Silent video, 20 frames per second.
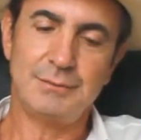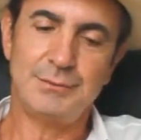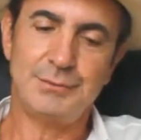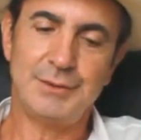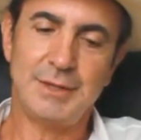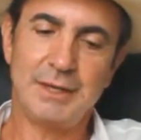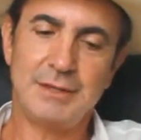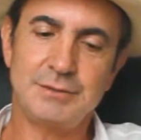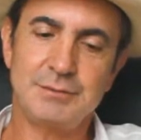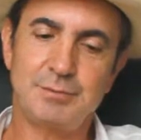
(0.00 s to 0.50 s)

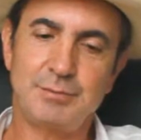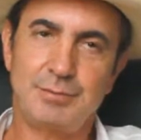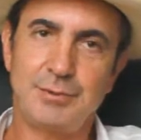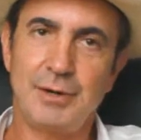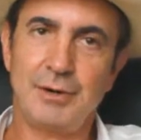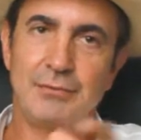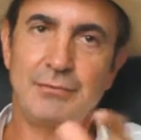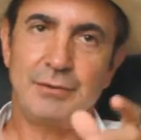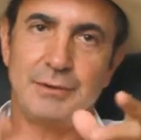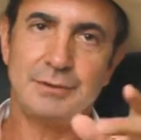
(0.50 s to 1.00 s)
taste
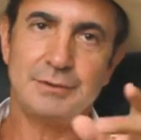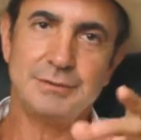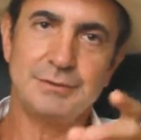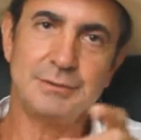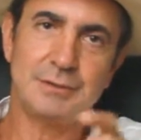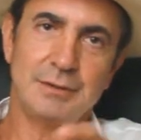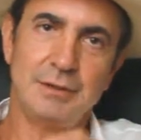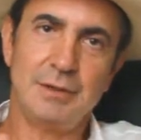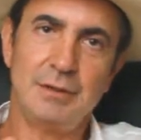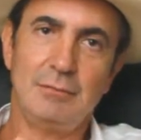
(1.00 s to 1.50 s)

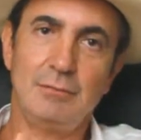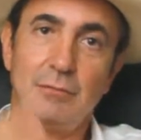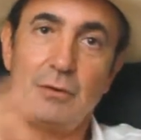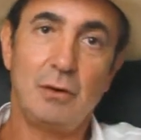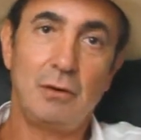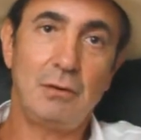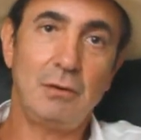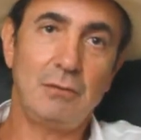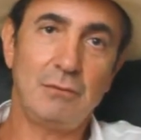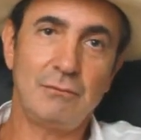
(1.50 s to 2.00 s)
preference
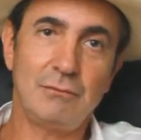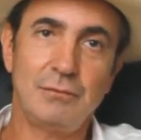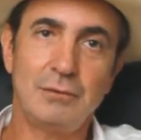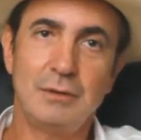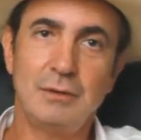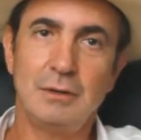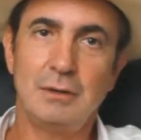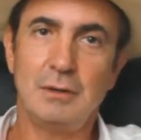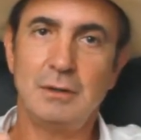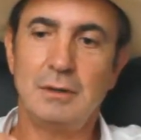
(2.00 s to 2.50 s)
evolved
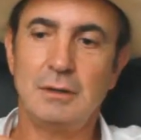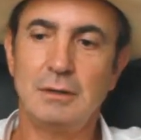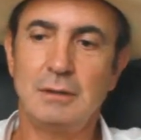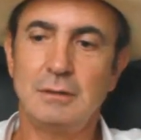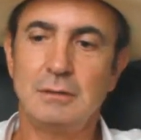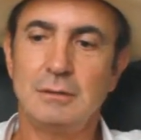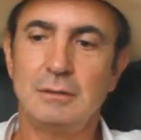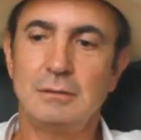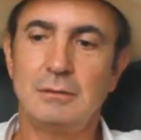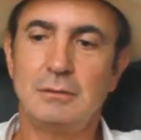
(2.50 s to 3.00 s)

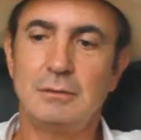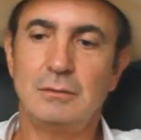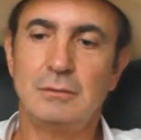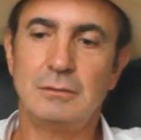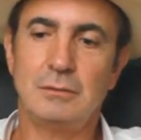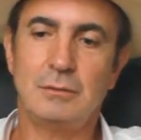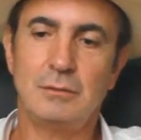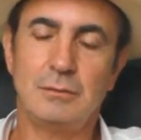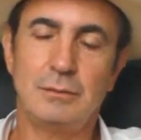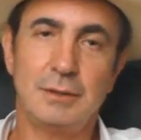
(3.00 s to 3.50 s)

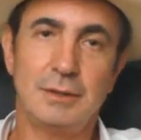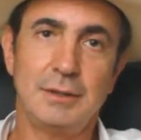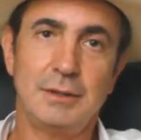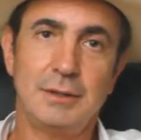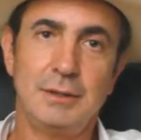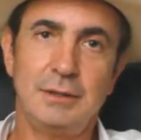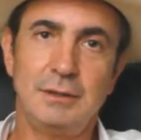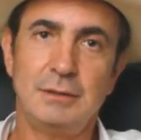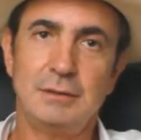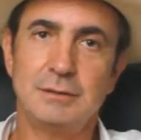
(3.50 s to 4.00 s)
over the
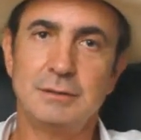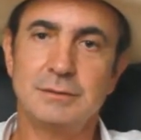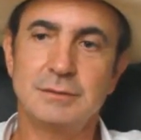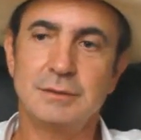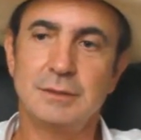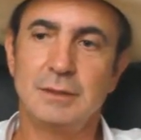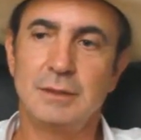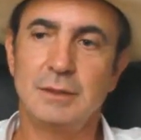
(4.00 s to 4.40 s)
years,